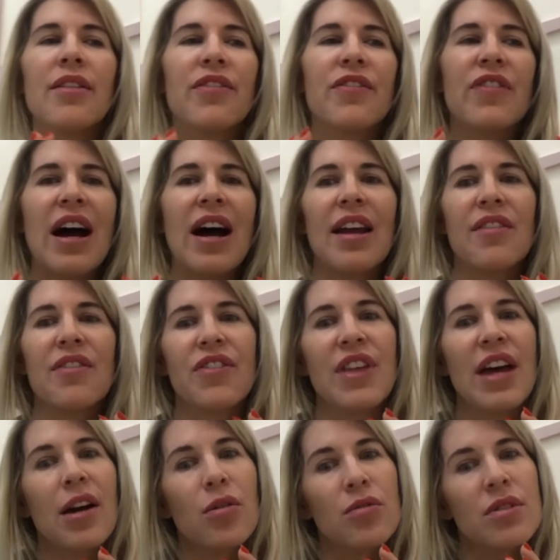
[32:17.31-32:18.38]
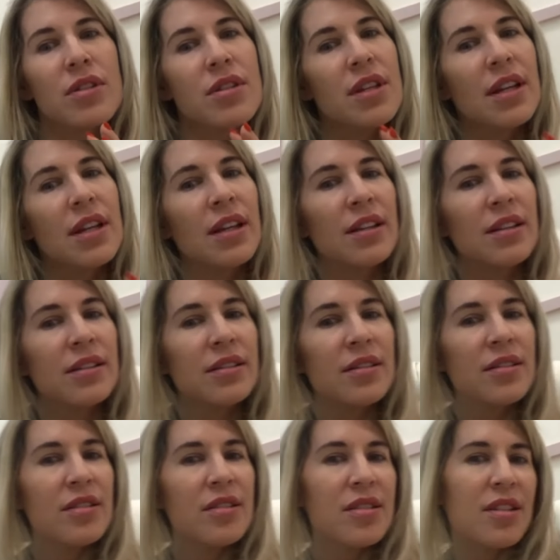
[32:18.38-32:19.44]

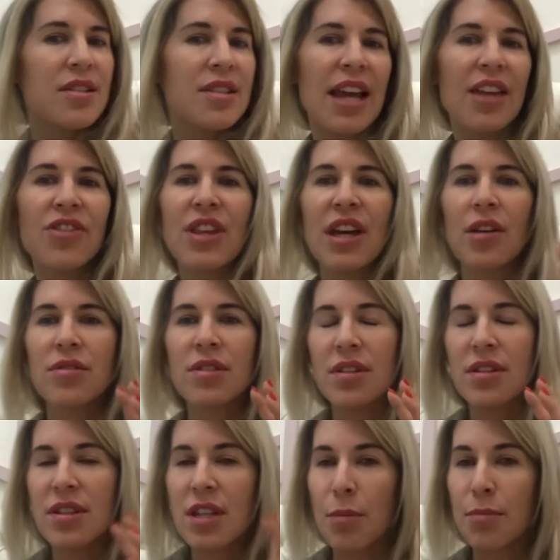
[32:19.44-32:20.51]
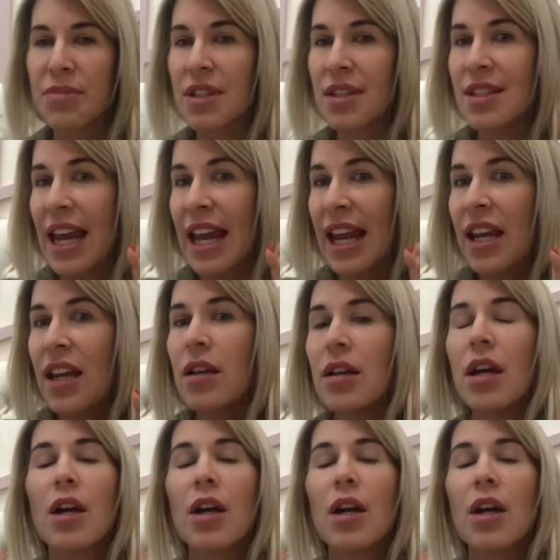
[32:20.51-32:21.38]
5,000 to 10,000 steps a day.